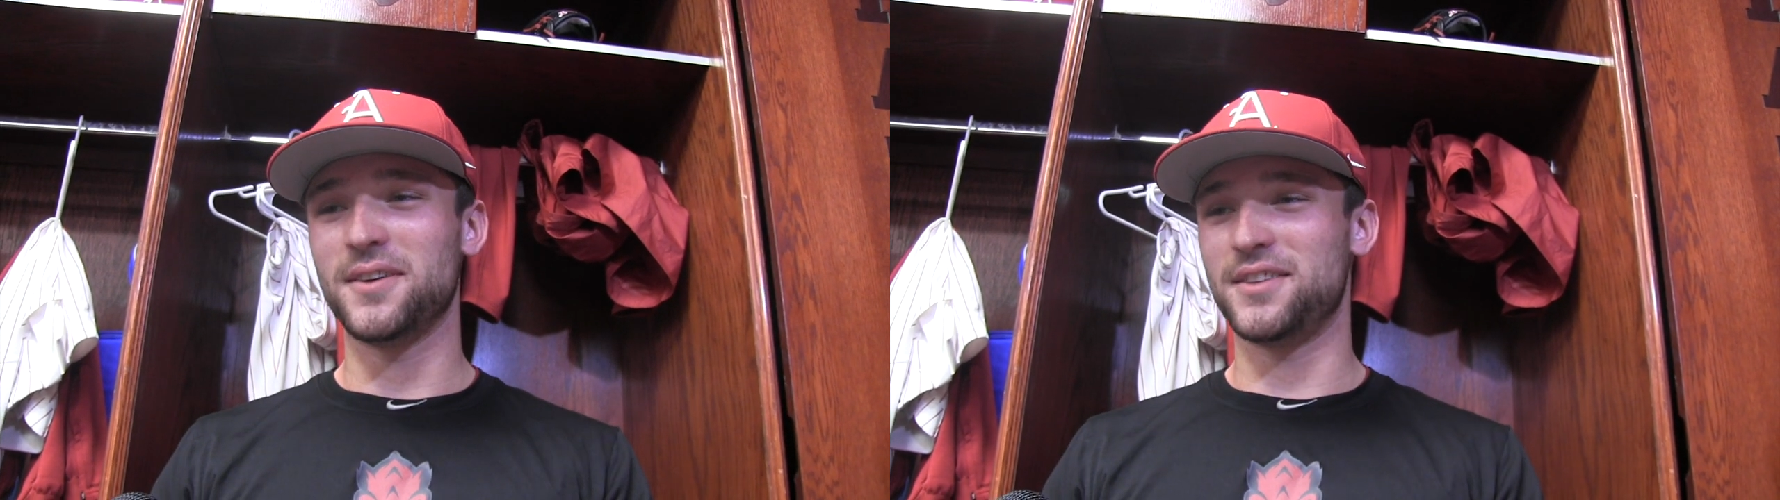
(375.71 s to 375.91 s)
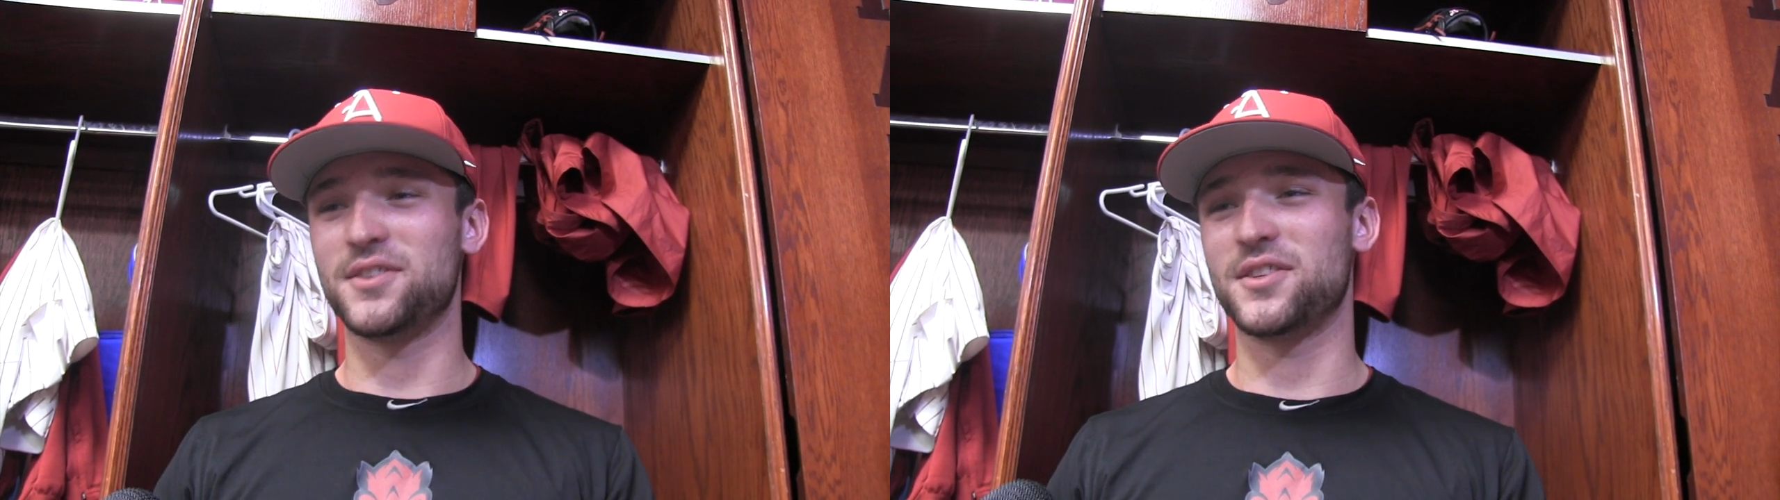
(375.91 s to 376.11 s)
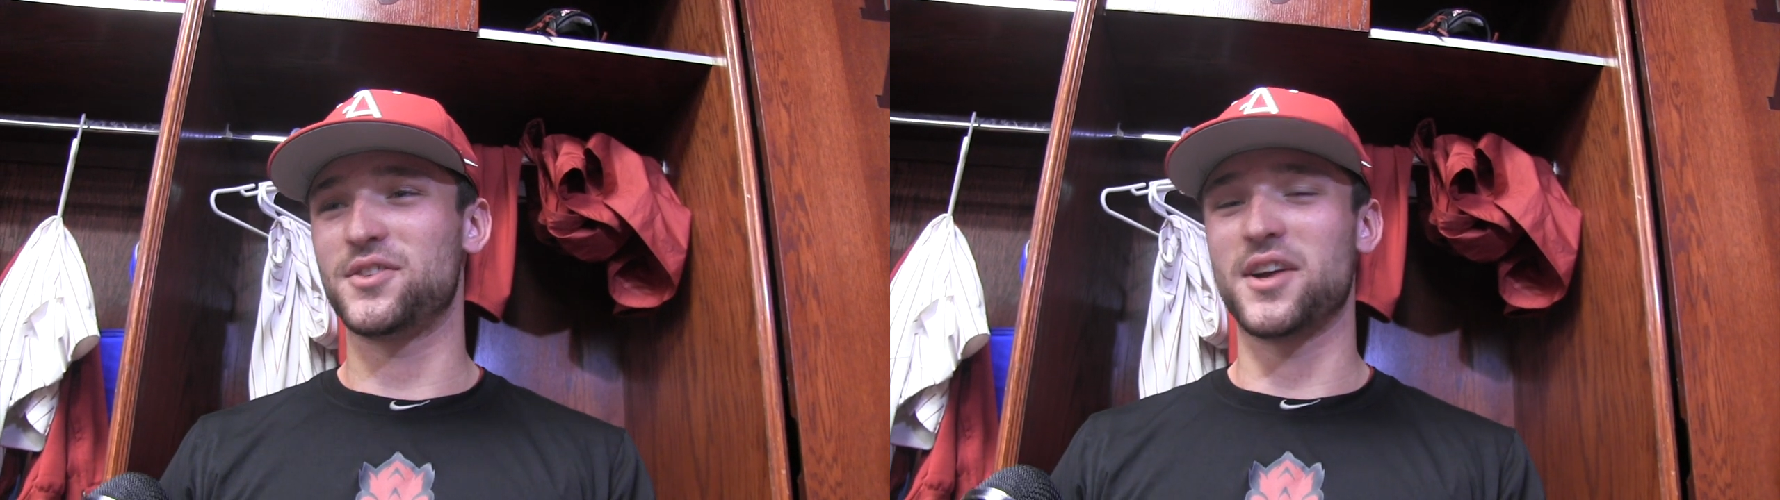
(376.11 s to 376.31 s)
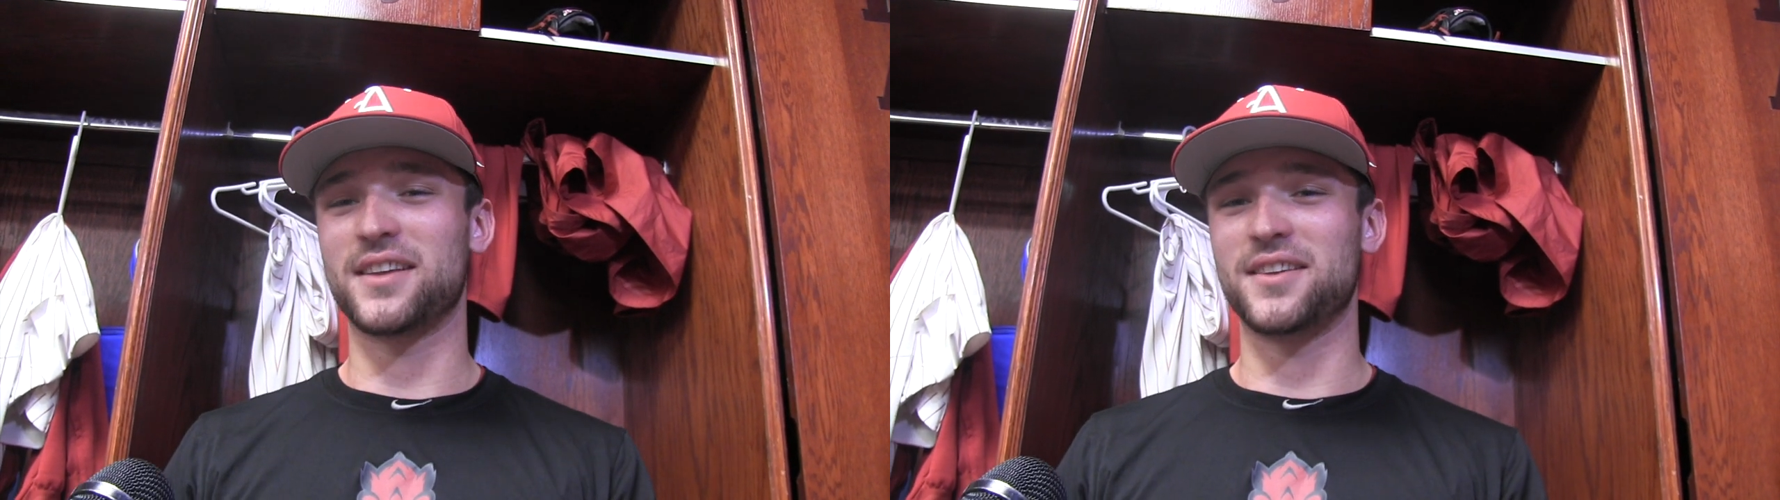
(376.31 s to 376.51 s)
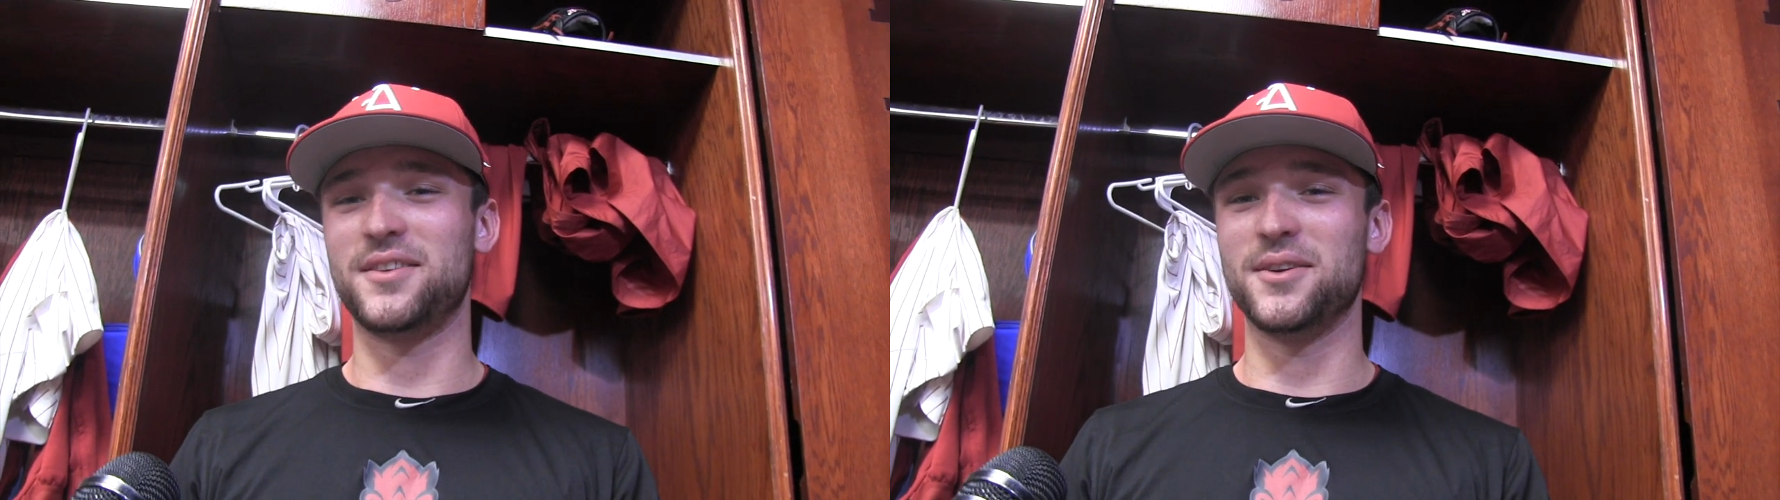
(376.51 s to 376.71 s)
I just
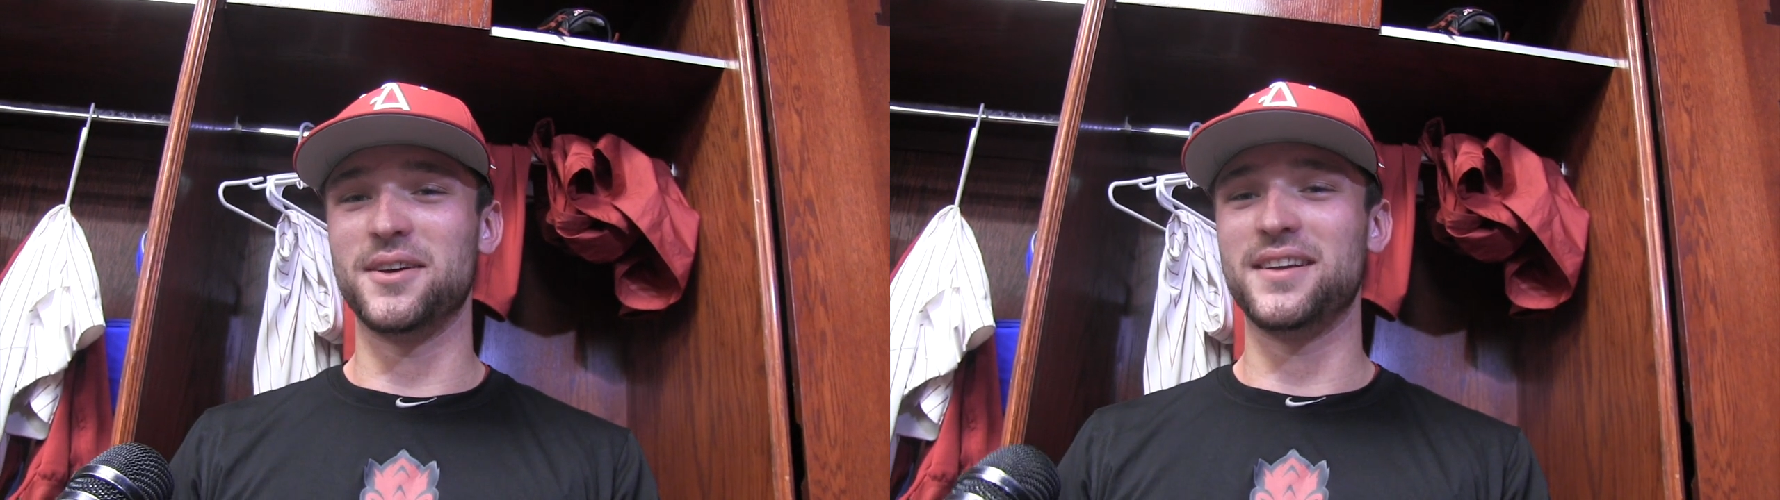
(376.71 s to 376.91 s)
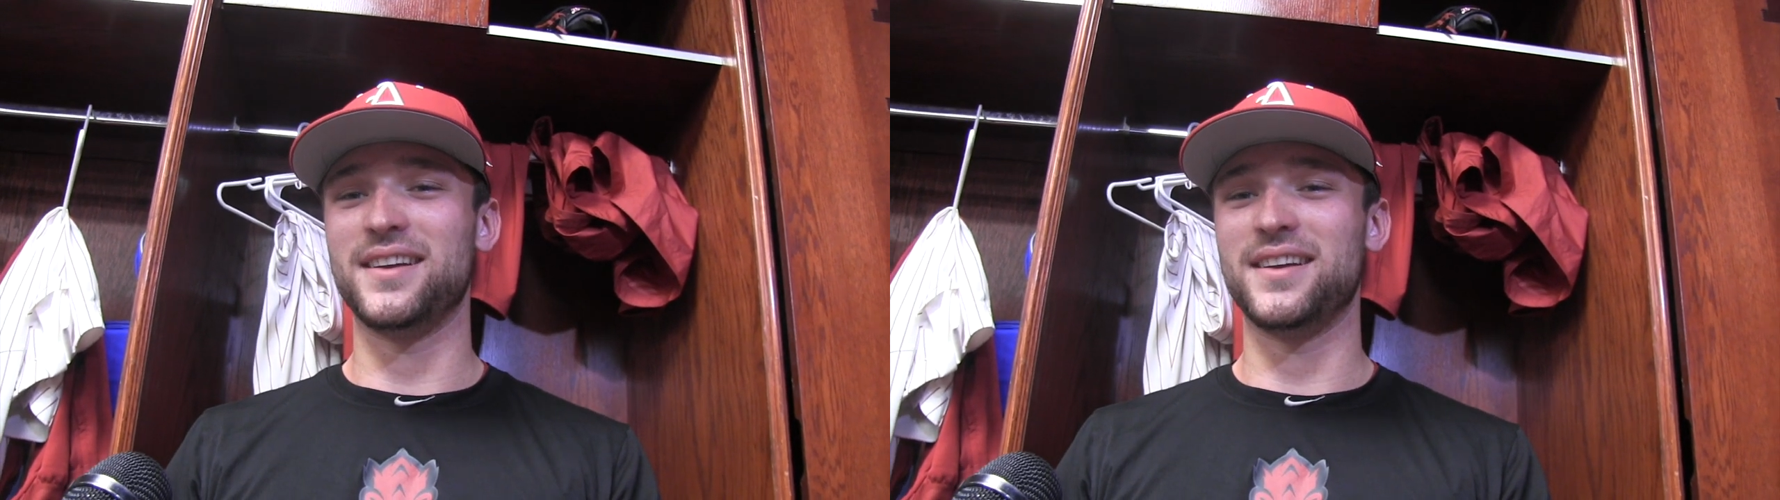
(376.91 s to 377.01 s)
attracted to it.